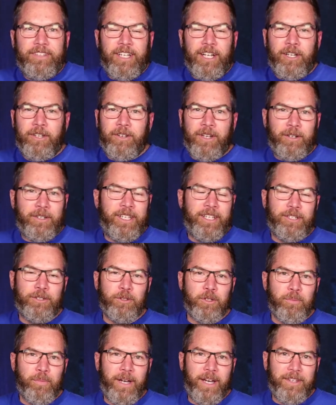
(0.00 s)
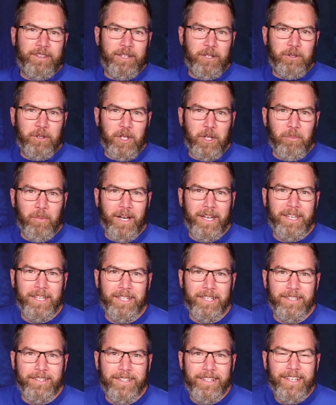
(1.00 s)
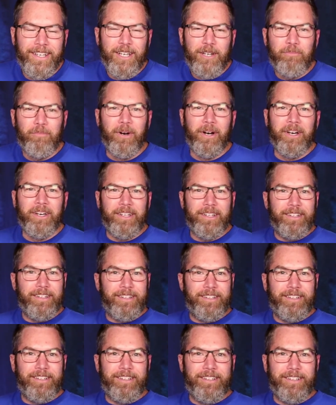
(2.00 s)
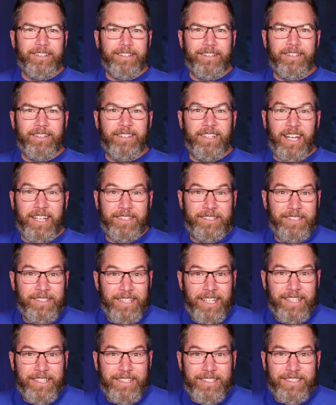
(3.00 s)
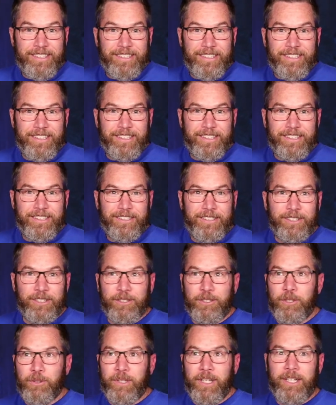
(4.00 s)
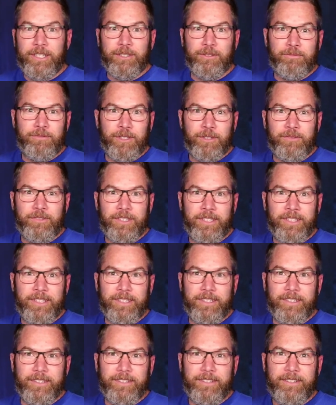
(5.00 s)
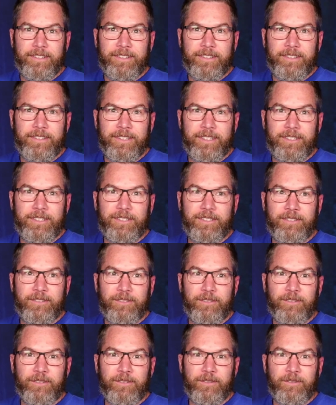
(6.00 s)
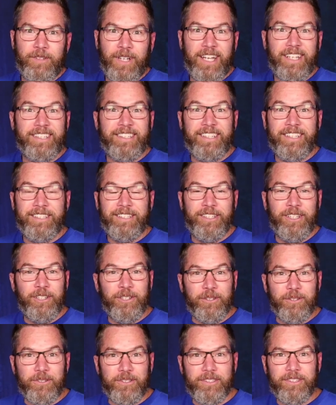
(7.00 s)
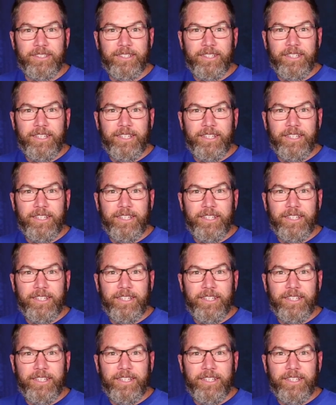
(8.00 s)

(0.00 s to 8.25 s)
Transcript: I can't do the math that quick in my head, but 1996 to 2015, that's 19 years.